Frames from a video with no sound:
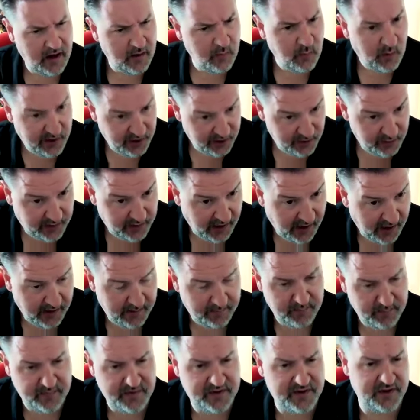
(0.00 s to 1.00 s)
when you
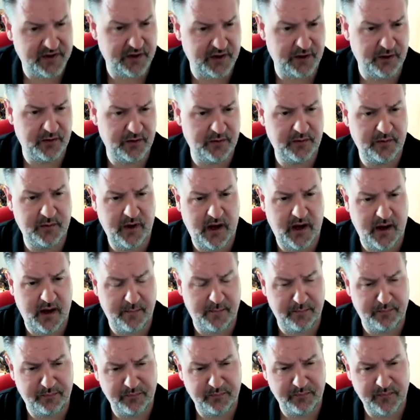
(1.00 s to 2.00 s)
came to
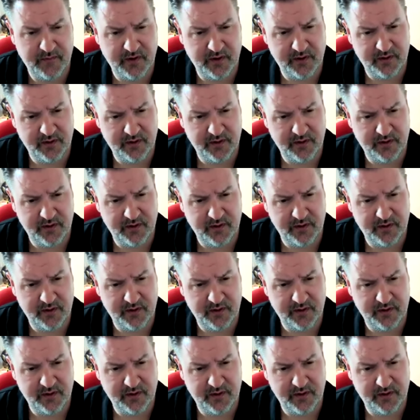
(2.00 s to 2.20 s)
um,